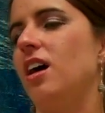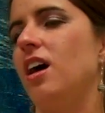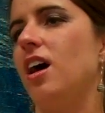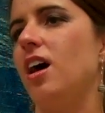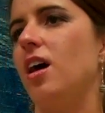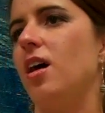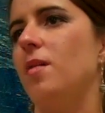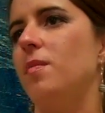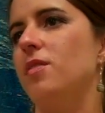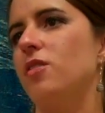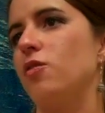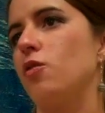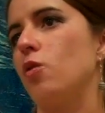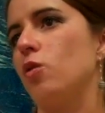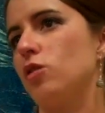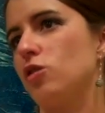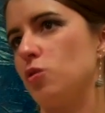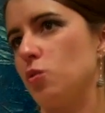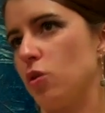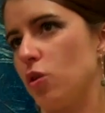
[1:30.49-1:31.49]
And of
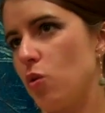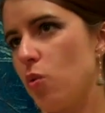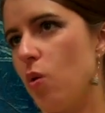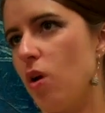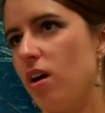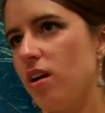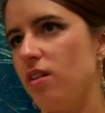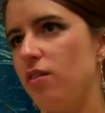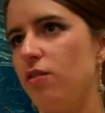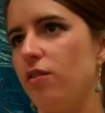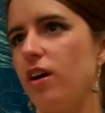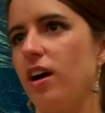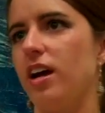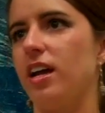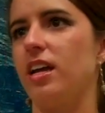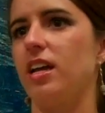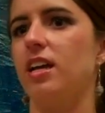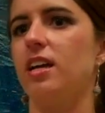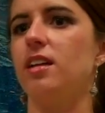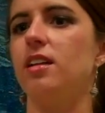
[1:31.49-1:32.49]
course, we're
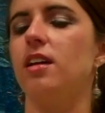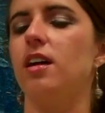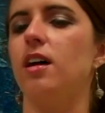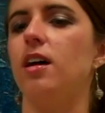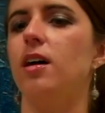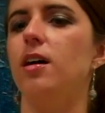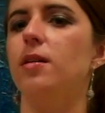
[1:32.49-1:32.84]
quantifying it.